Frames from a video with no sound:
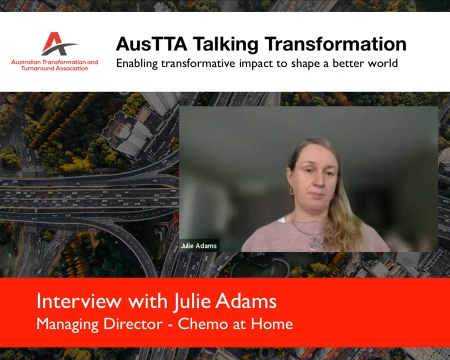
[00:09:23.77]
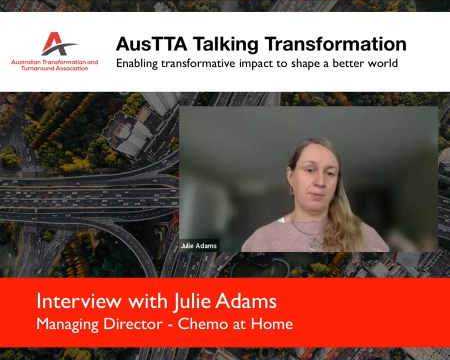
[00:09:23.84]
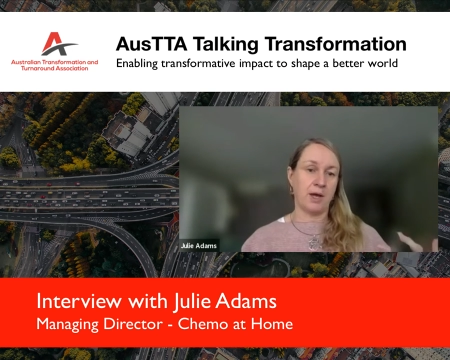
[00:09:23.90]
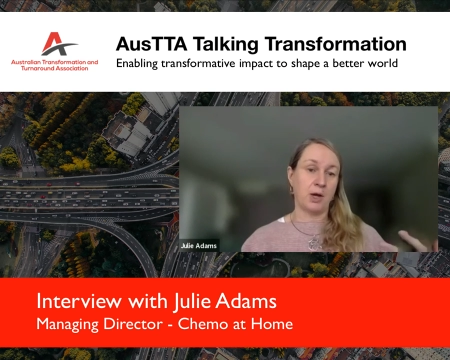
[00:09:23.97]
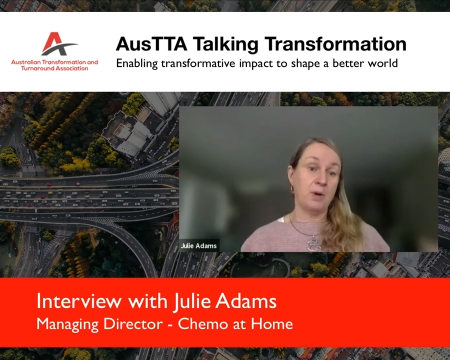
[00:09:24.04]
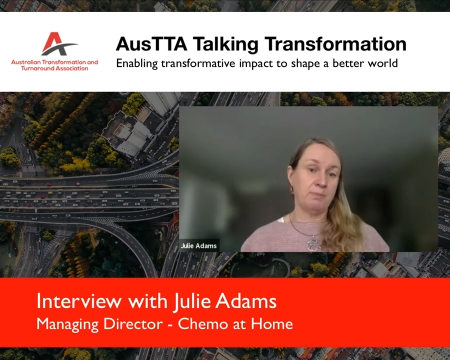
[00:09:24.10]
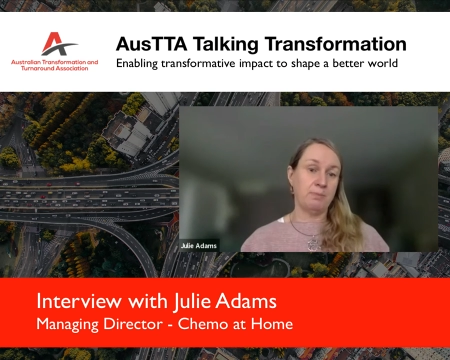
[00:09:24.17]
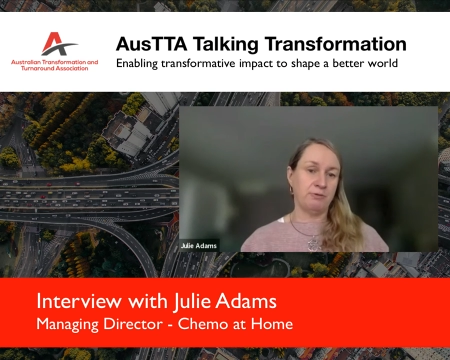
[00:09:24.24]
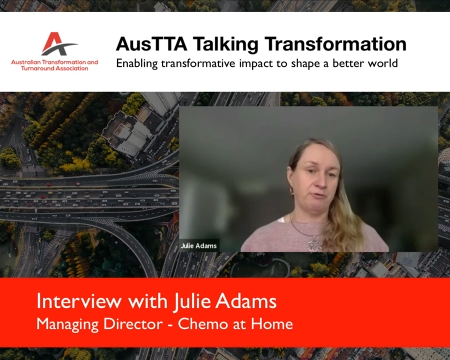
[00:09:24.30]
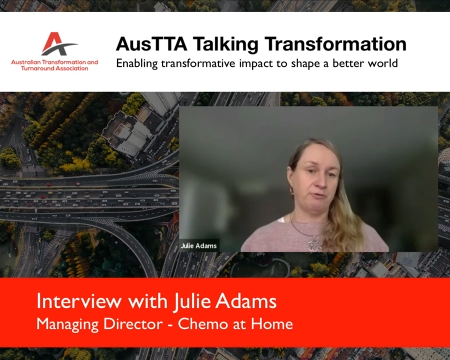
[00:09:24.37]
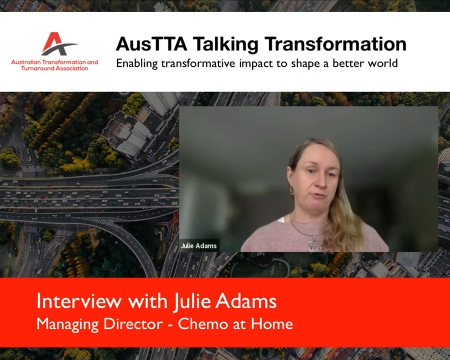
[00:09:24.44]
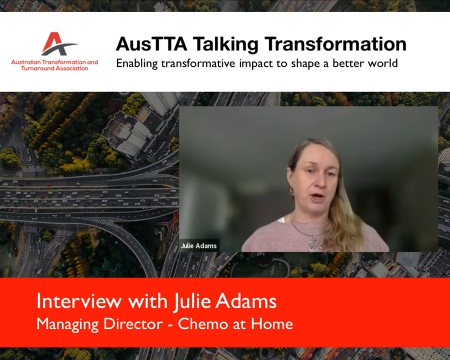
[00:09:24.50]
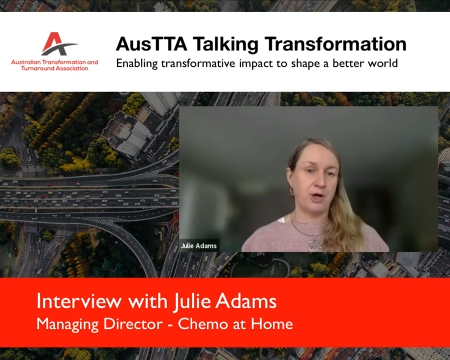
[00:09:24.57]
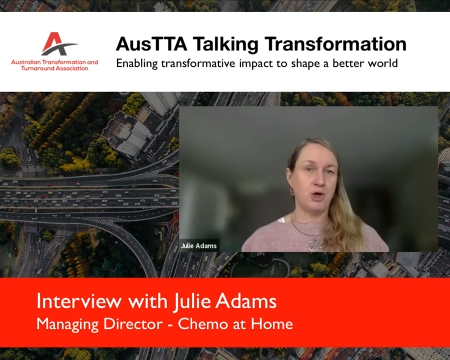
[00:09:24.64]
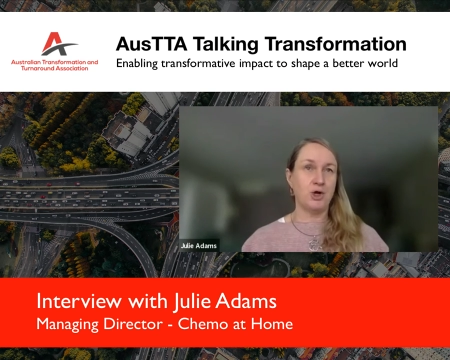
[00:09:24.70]
equipment for
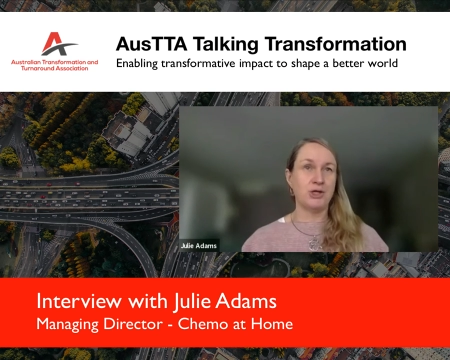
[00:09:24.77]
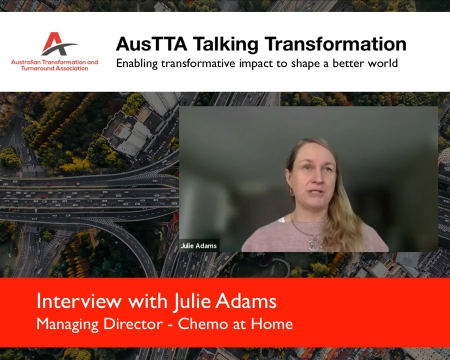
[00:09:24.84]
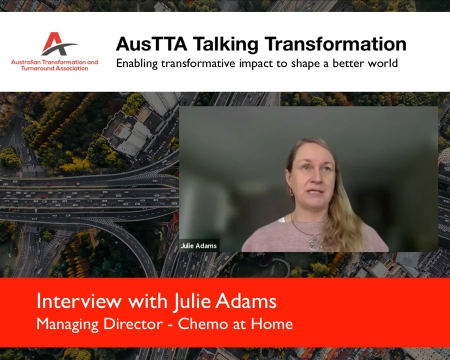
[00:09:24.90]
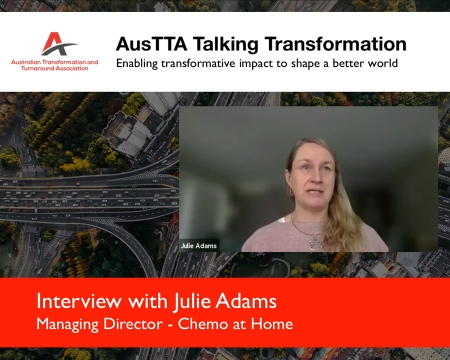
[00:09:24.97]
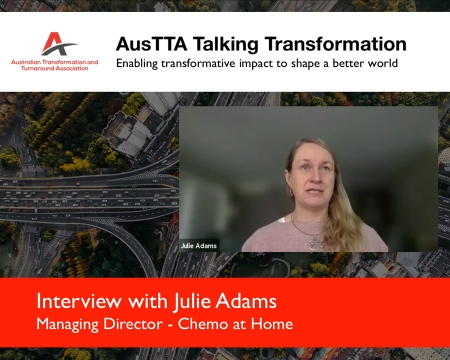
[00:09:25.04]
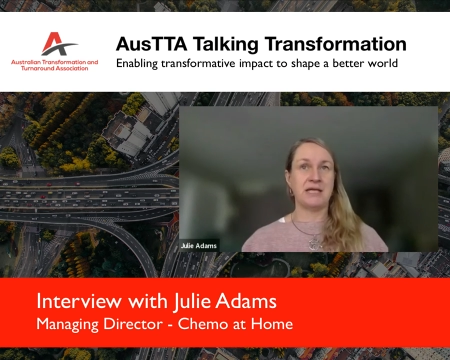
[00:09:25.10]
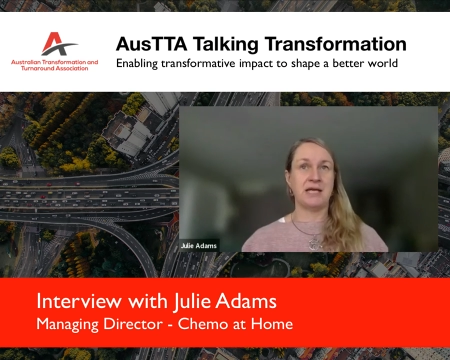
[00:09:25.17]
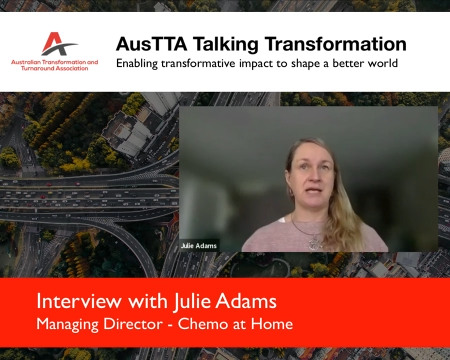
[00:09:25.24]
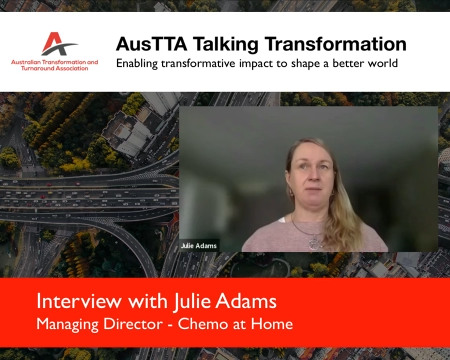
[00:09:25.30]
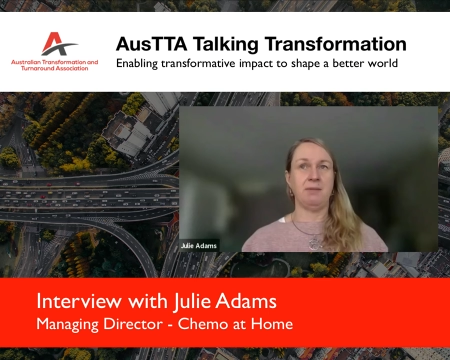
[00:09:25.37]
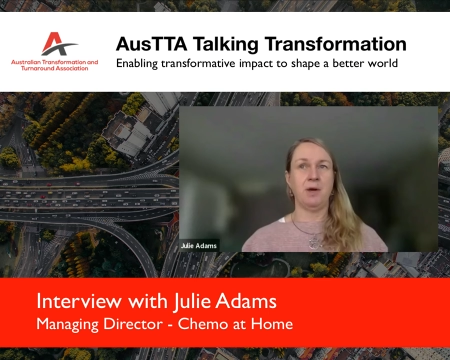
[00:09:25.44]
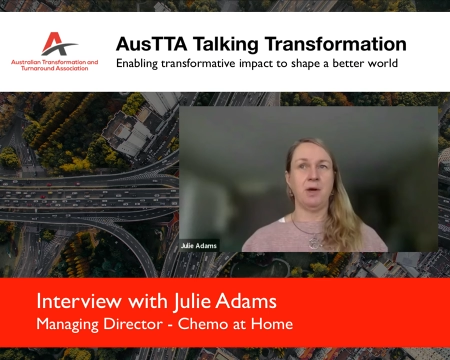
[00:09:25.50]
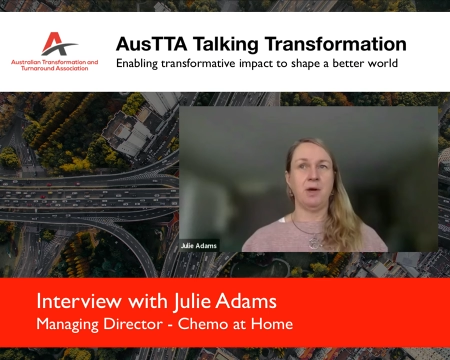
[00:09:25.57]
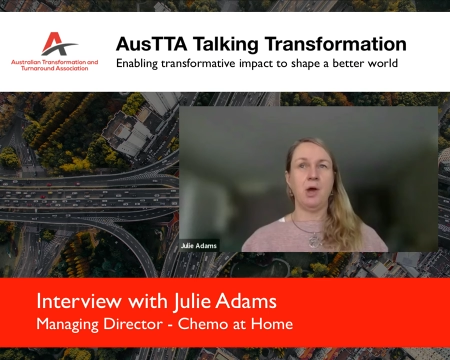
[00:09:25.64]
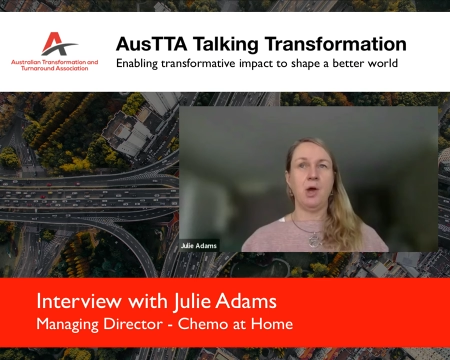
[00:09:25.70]
our nursing team,